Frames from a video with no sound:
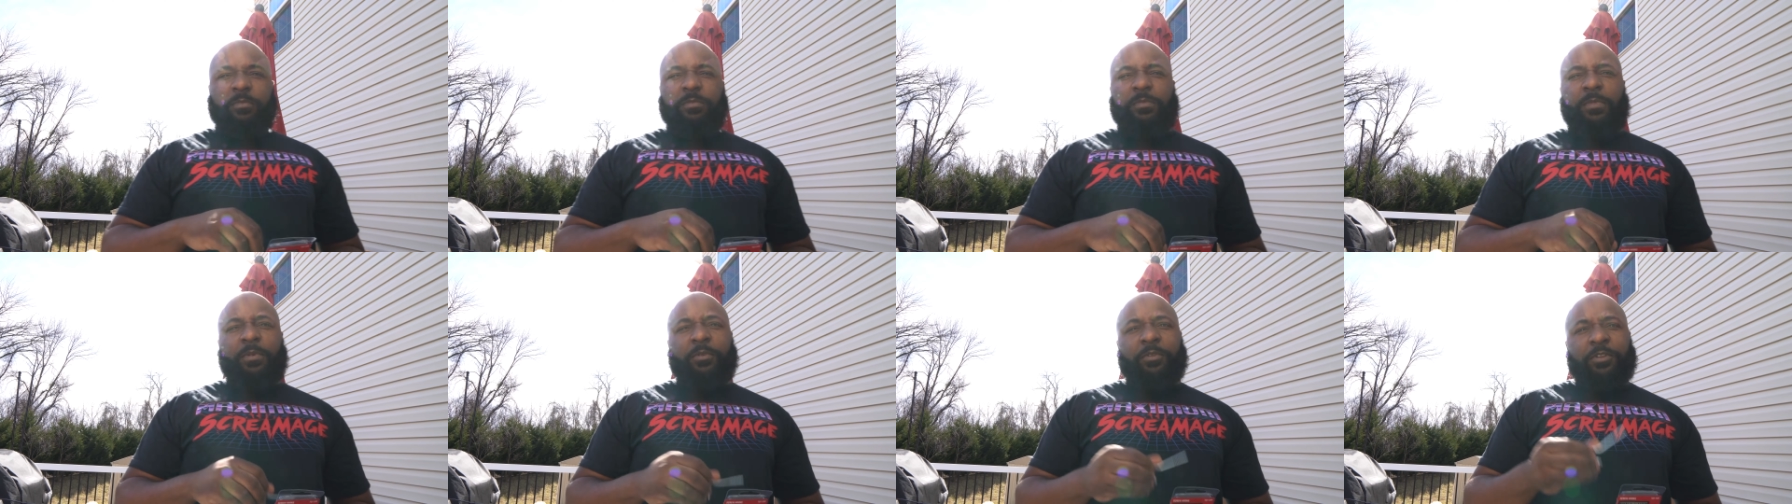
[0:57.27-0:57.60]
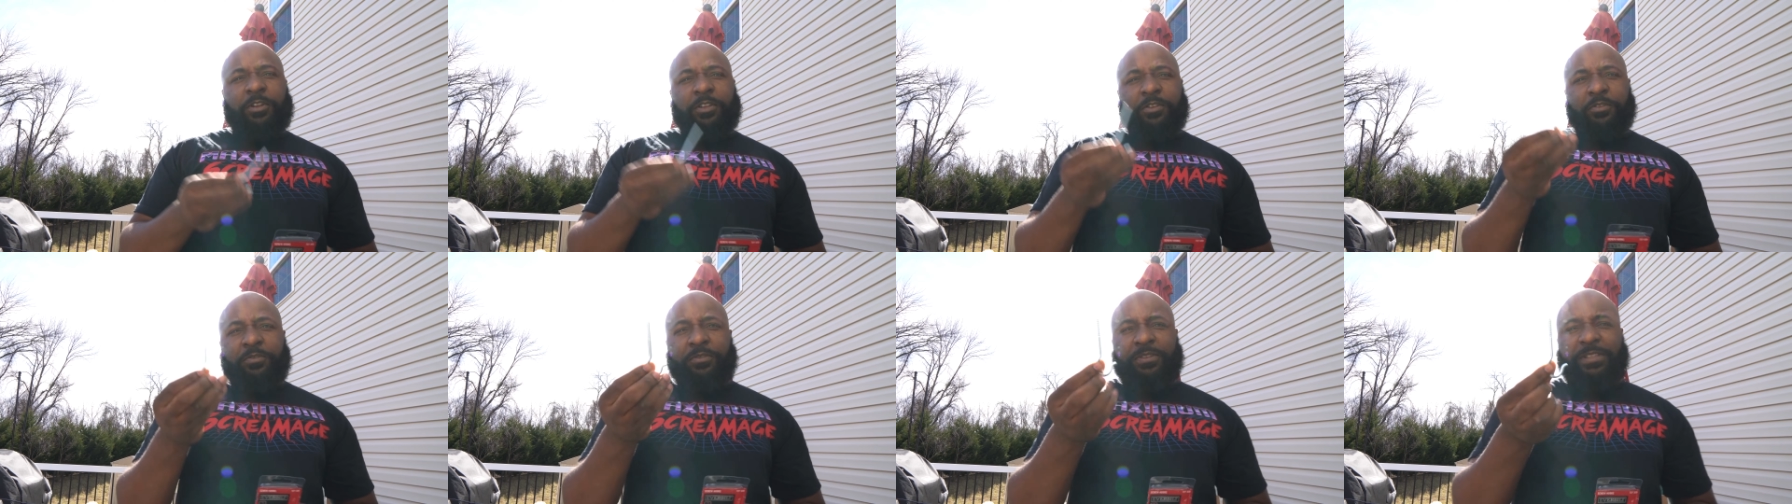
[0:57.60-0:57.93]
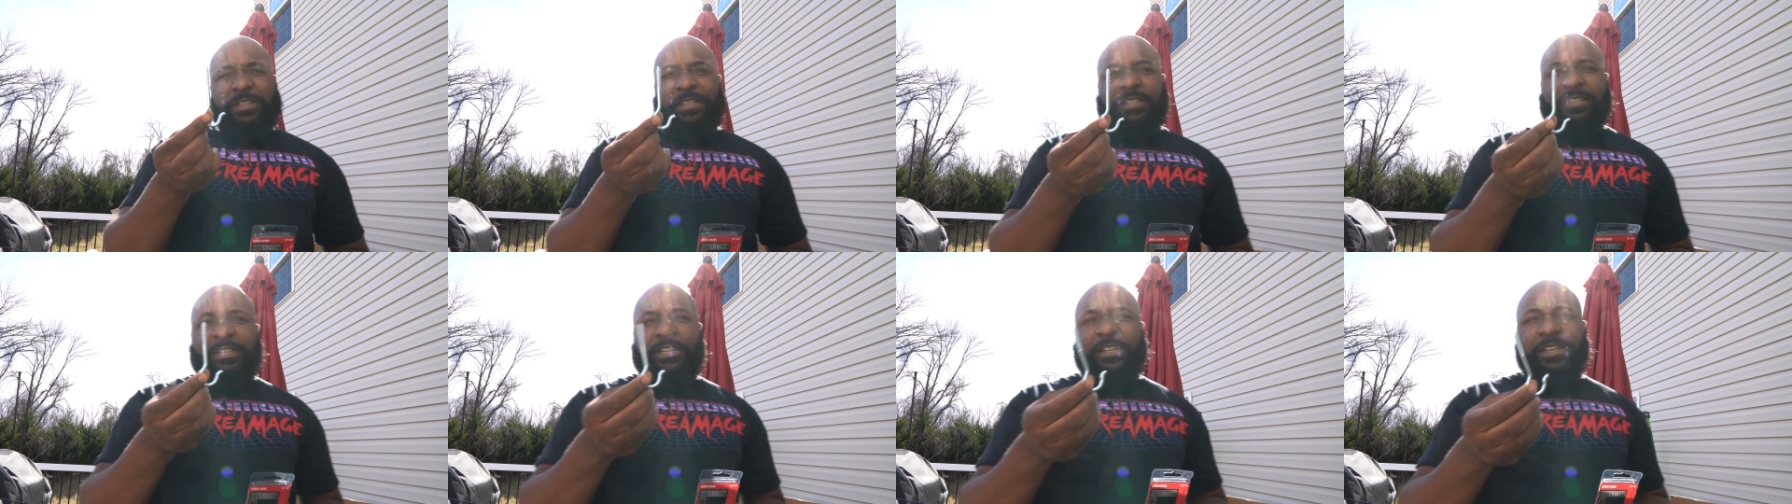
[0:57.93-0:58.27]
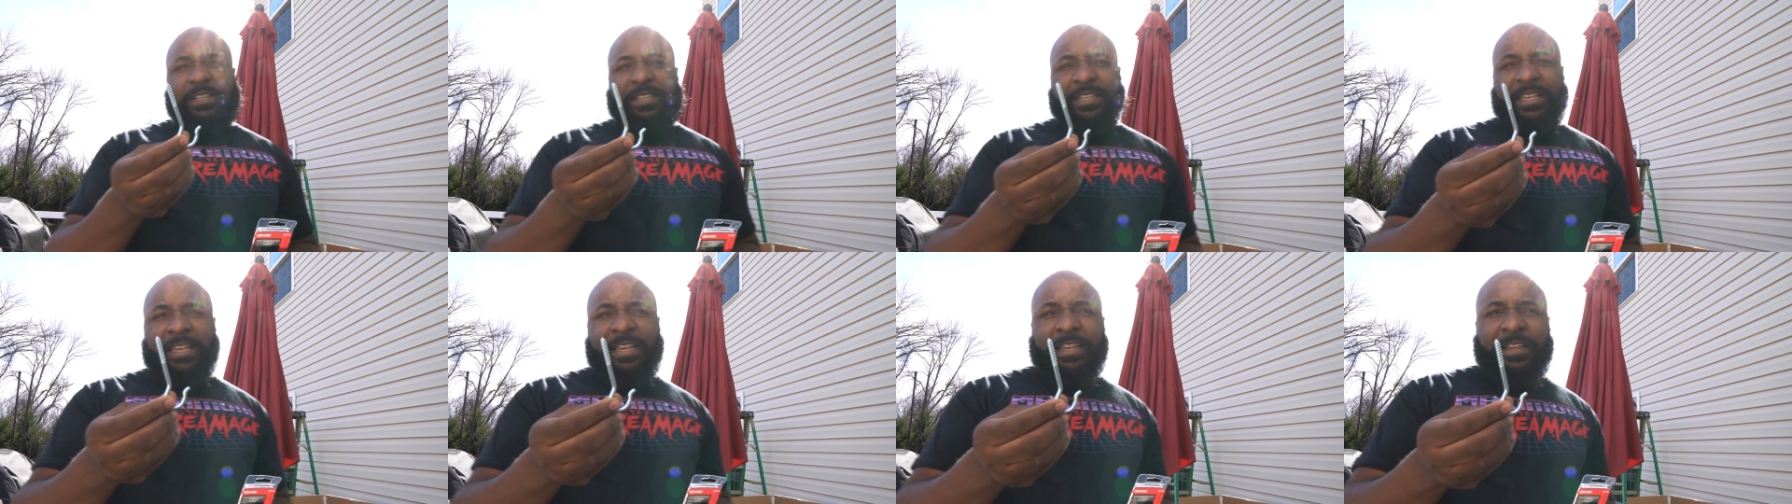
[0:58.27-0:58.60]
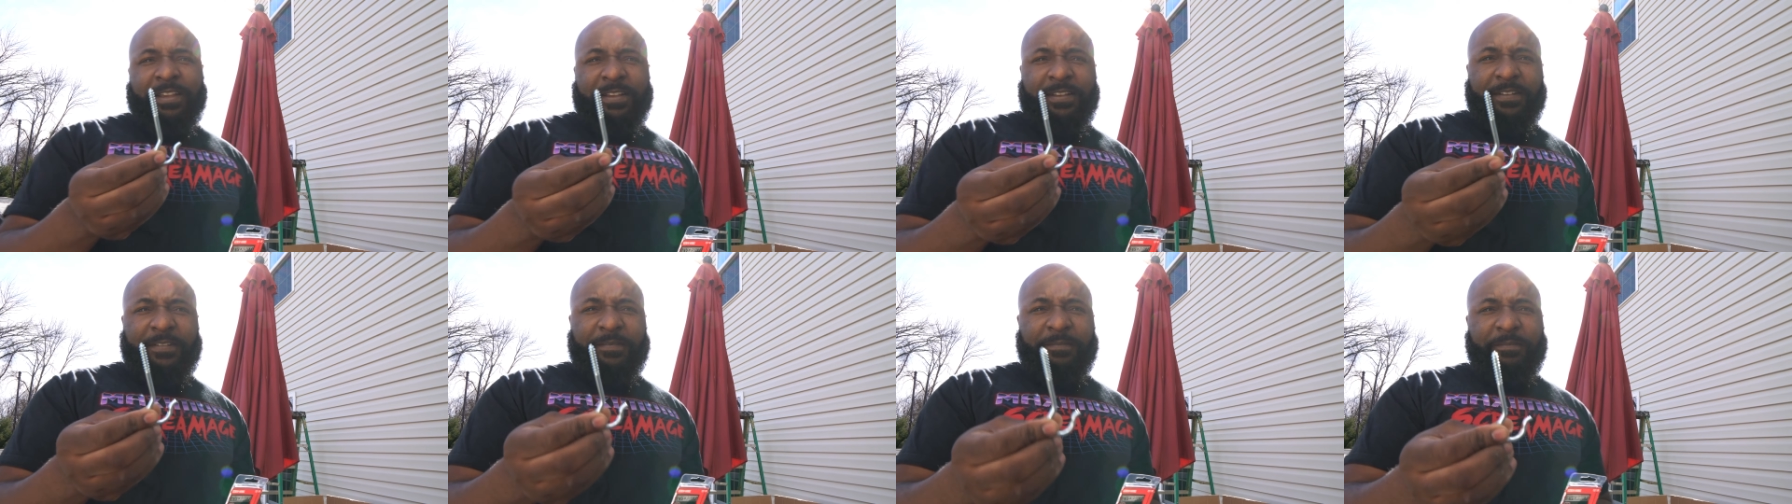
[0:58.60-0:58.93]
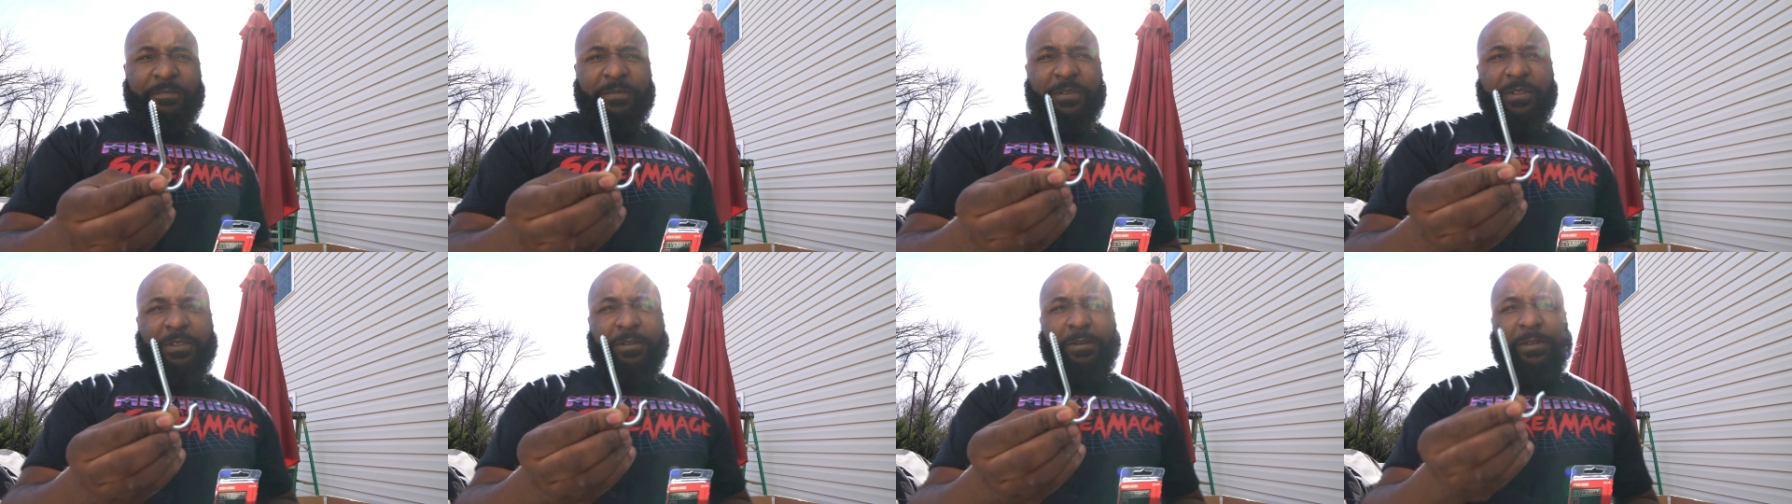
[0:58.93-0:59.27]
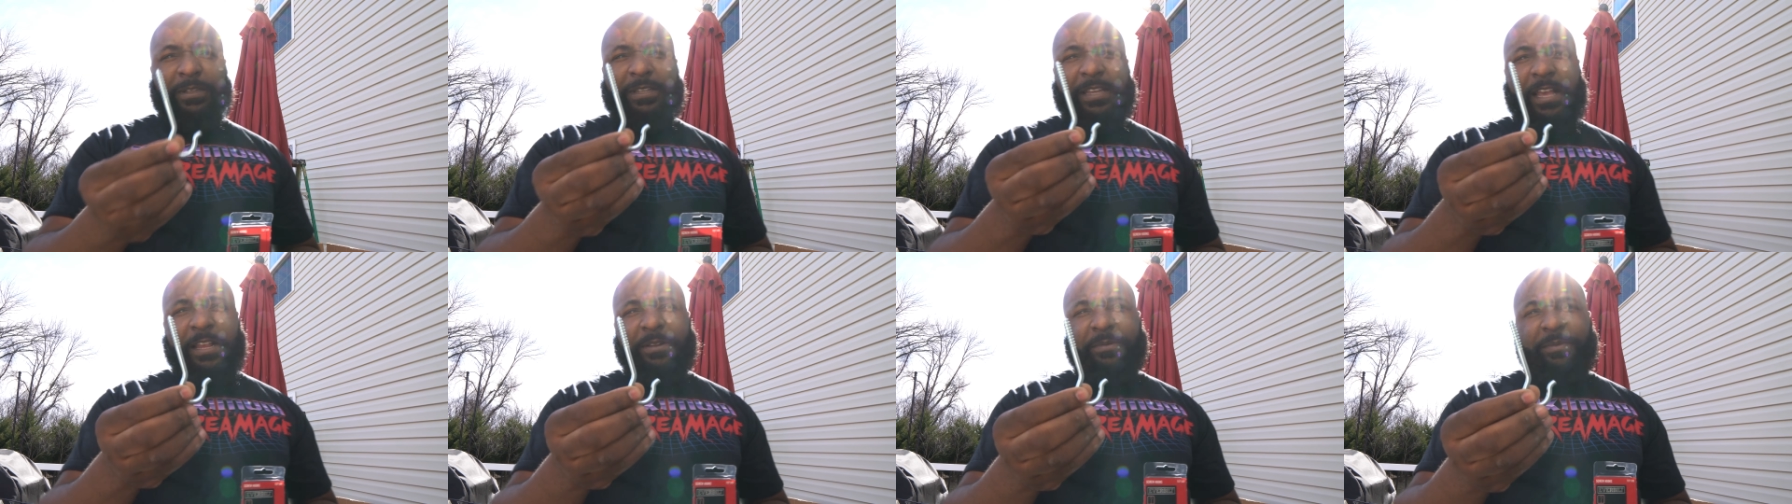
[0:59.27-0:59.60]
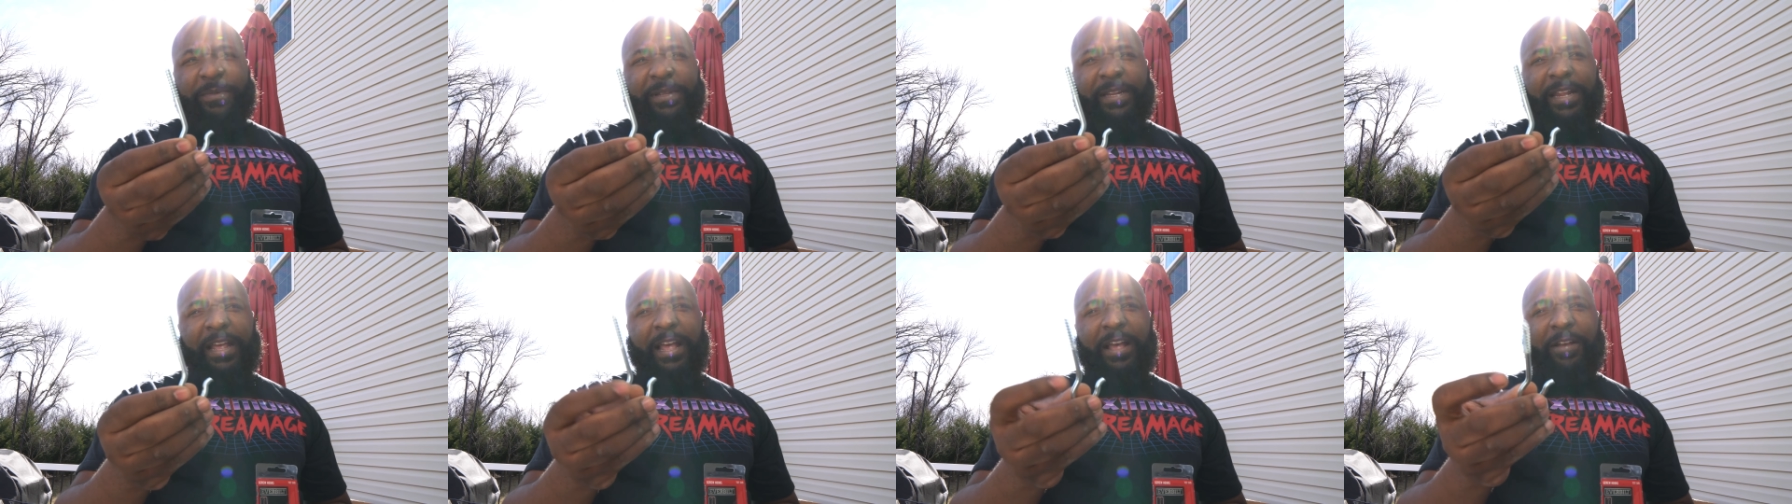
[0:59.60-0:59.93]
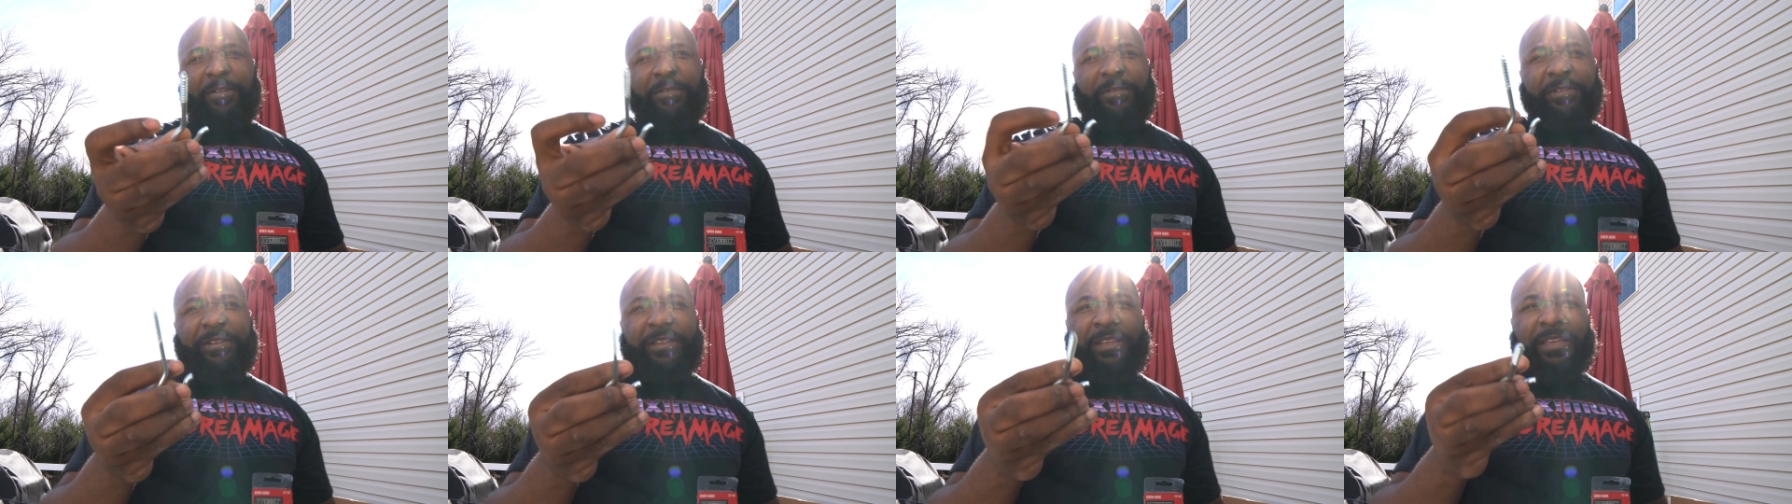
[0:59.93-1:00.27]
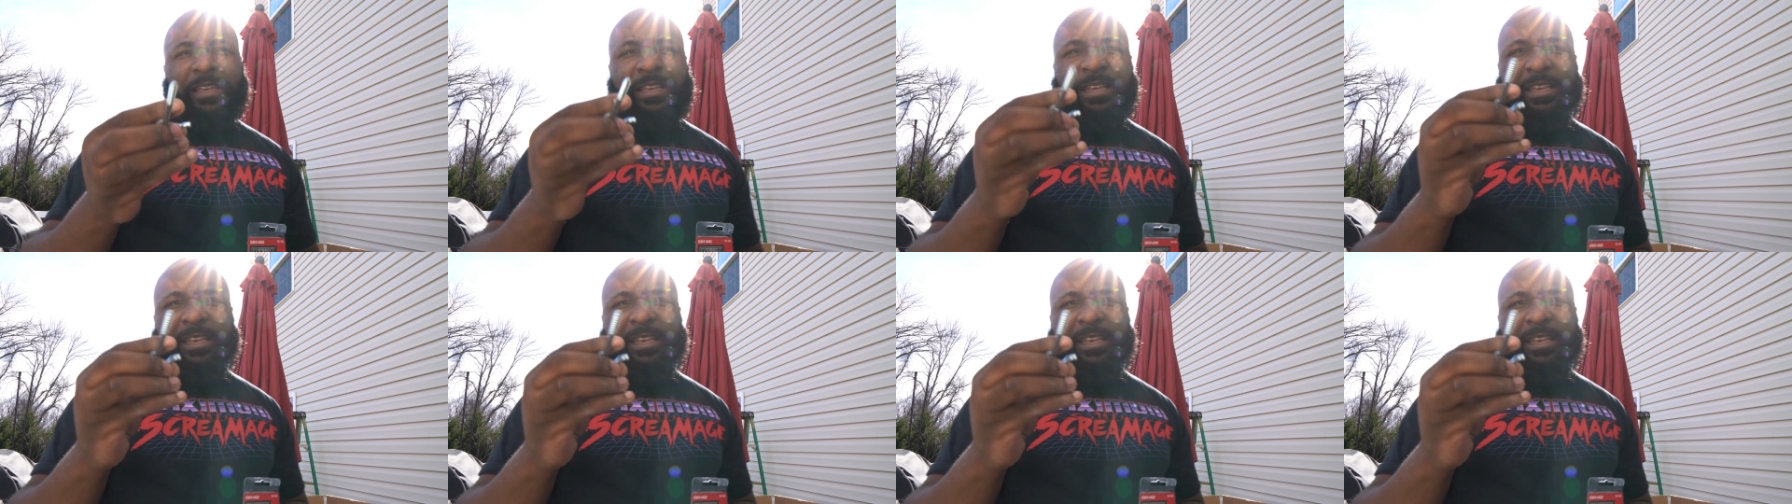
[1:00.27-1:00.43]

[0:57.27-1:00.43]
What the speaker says: I'm gonna use these hooks here to attach them to the house